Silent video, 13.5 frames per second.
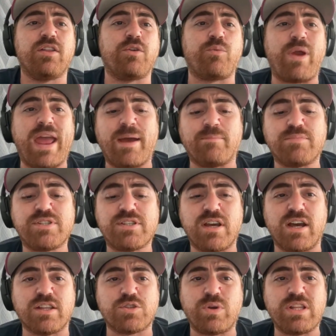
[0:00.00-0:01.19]
Rams
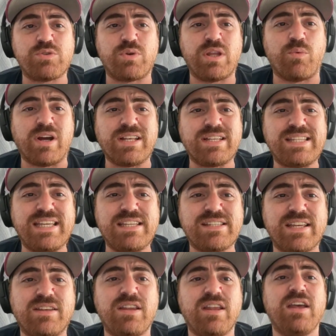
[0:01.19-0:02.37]
2021
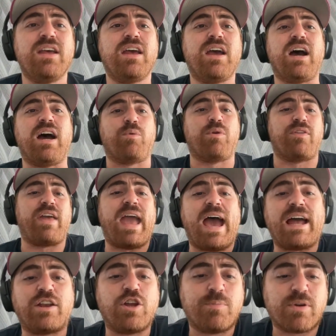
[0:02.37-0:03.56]
season where they
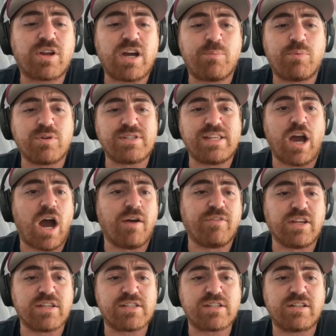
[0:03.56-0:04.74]
had Cooper Kupp was the obvious